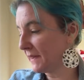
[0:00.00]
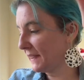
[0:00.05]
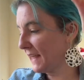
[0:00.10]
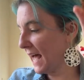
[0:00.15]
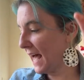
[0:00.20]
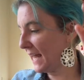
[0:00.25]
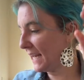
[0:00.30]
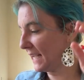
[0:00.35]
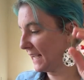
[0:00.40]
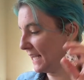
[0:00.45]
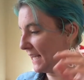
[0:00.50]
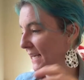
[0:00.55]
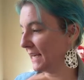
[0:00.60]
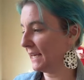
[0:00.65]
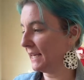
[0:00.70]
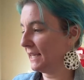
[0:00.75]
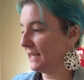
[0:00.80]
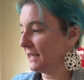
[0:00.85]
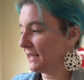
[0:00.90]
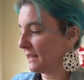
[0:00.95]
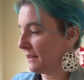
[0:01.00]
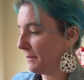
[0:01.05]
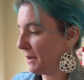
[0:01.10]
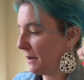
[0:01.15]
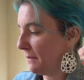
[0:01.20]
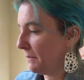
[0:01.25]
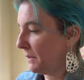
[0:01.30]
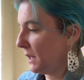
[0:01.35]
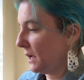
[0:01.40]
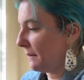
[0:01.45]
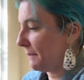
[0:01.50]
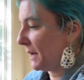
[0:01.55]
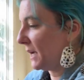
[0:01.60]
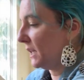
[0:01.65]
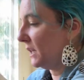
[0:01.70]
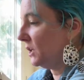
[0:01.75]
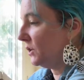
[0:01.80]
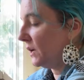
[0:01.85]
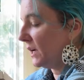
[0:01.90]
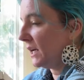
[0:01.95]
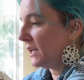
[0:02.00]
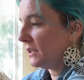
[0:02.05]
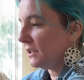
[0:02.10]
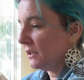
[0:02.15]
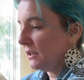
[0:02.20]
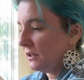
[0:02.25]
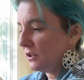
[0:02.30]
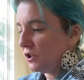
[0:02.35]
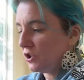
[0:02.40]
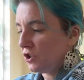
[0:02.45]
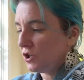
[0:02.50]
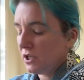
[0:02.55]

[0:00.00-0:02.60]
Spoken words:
but that is, let me unplug my glue gun.